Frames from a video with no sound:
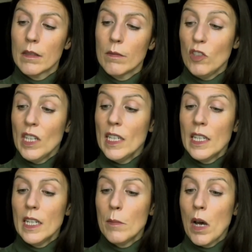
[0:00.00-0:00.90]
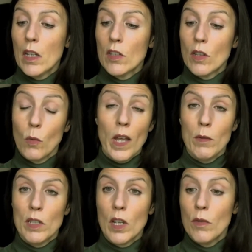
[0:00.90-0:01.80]
She didn't need much, the way
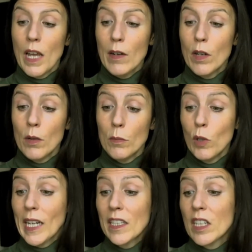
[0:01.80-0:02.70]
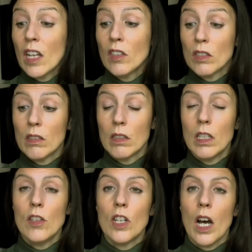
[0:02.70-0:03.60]
was so narrow, more like a tunnel,
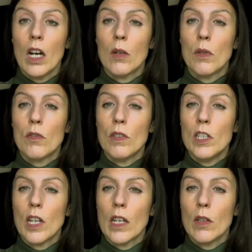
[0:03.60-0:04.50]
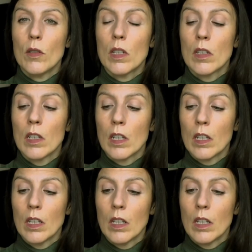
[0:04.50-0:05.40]
and dark with tree shadows.
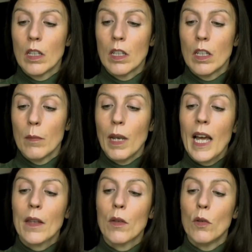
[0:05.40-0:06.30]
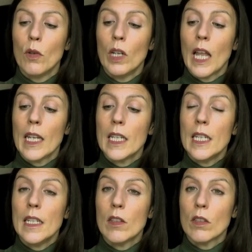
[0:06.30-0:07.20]
Blackthorn like
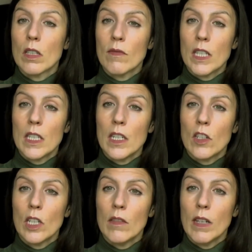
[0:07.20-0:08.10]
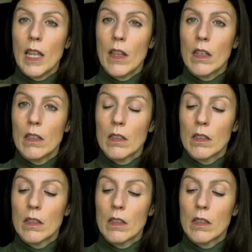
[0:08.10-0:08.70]
needles for stitching of leather.